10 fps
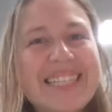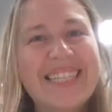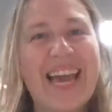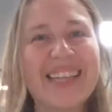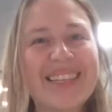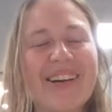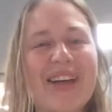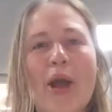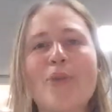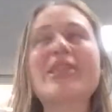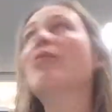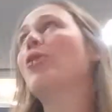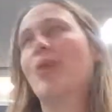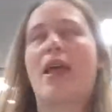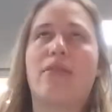Yeah, it's our cone. We don't
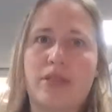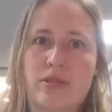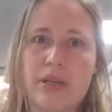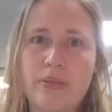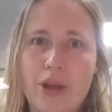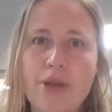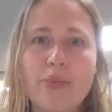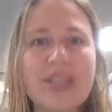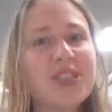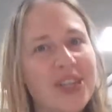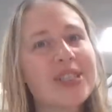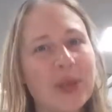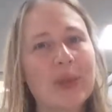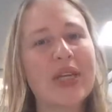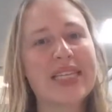call it an ice cream cone. We just
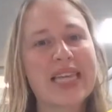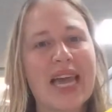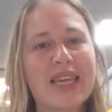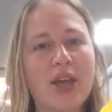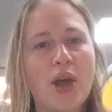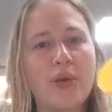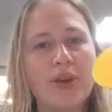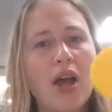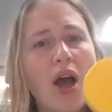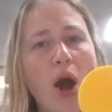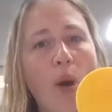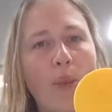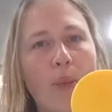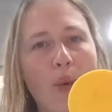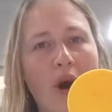call it a cone.
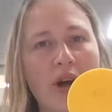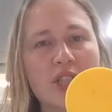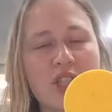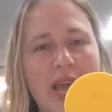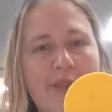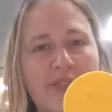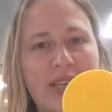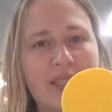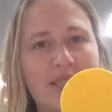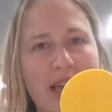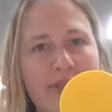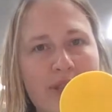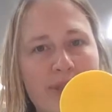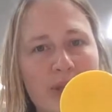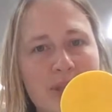What shape face does it have
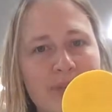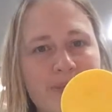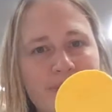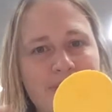on the bottom?